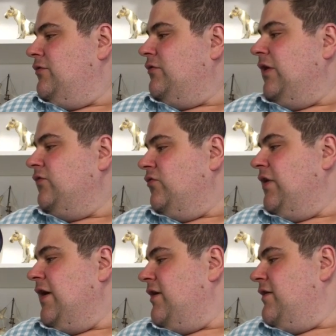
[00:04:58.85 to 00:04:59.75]
So that's
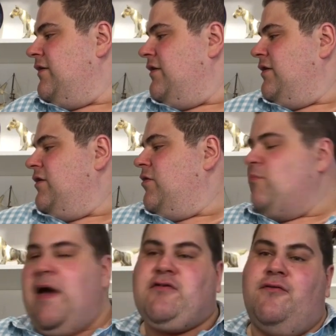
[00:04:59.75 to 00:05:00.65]
okay.
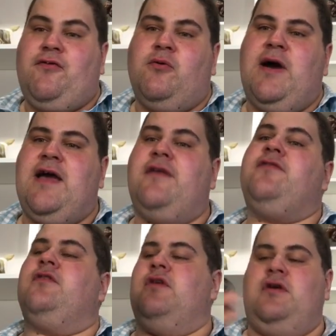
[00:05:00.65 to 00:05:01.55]
Microphone
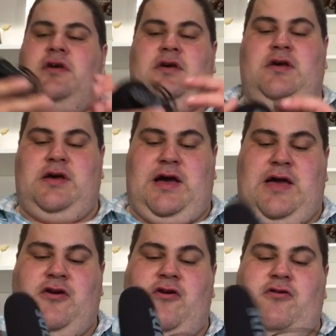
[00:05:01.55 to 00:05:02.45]
wise,
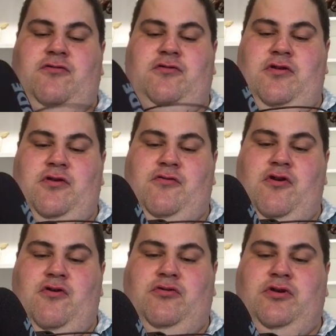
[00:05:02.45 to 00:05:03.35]
I use the
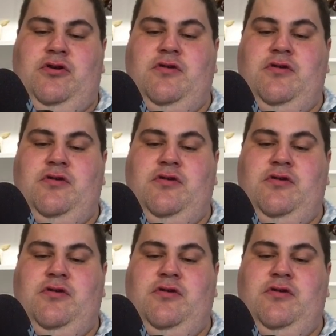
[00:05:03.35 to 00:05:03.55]
Rode